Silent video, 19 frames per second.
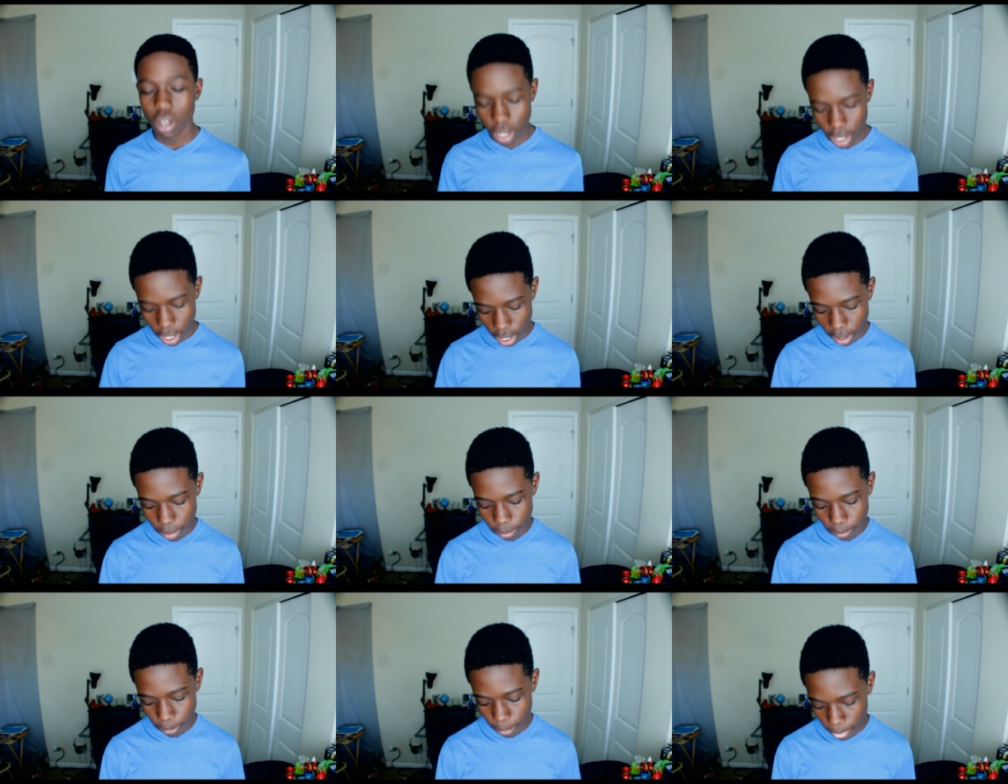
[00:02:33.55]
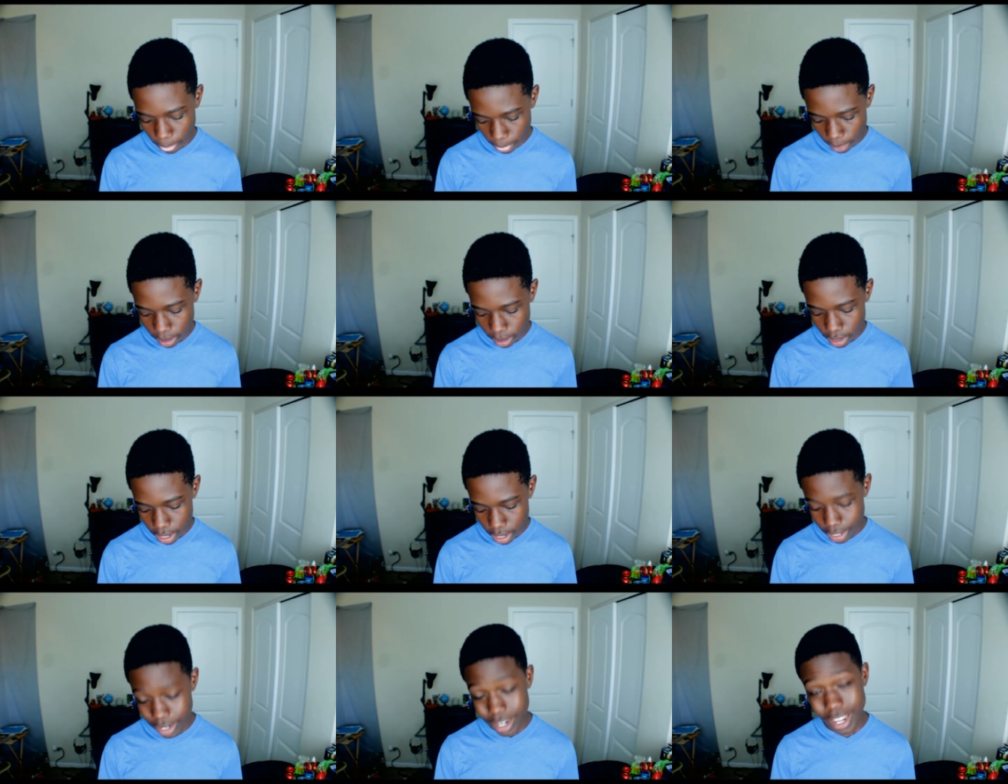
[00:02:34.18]

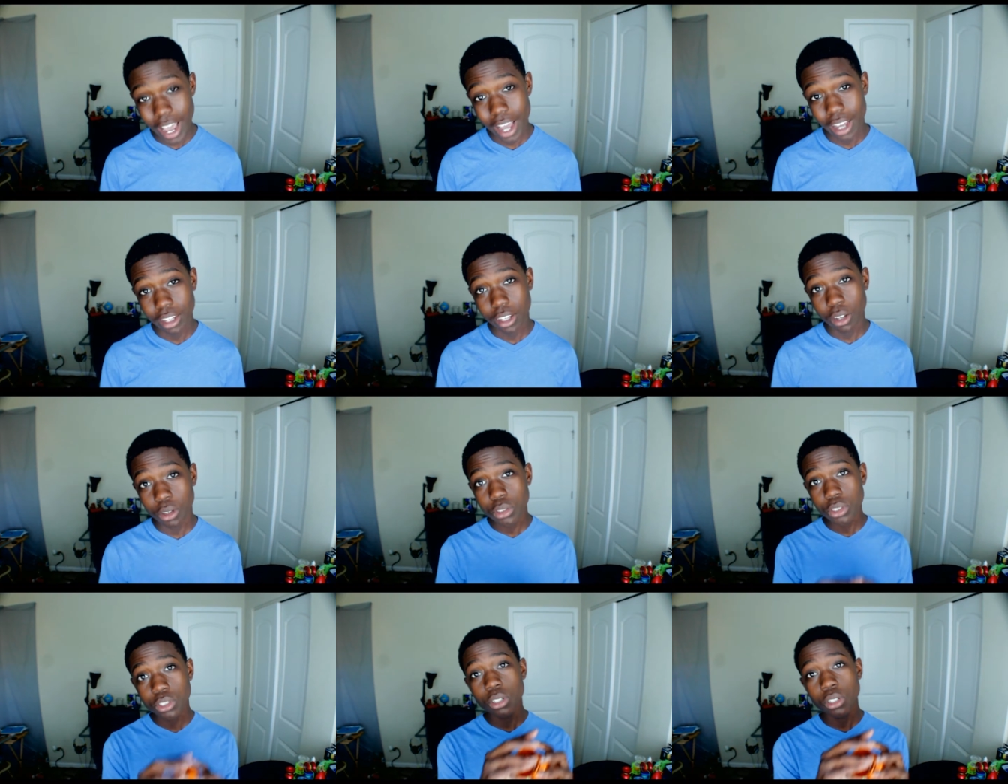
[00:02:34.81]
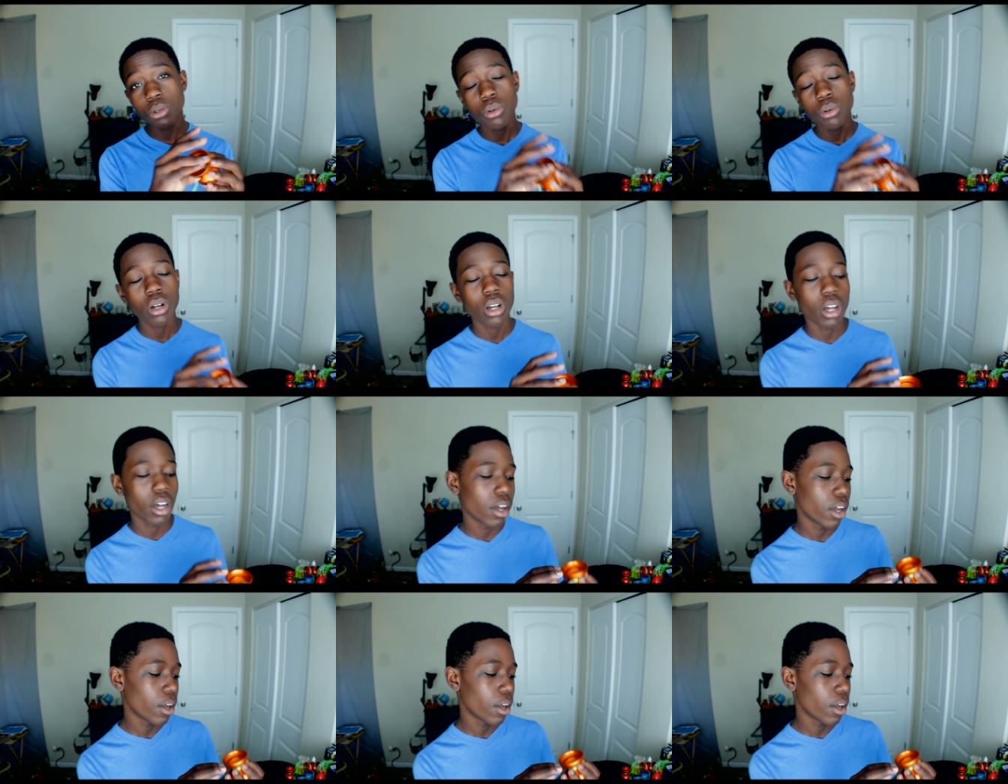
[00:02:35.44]
And yeah. Also,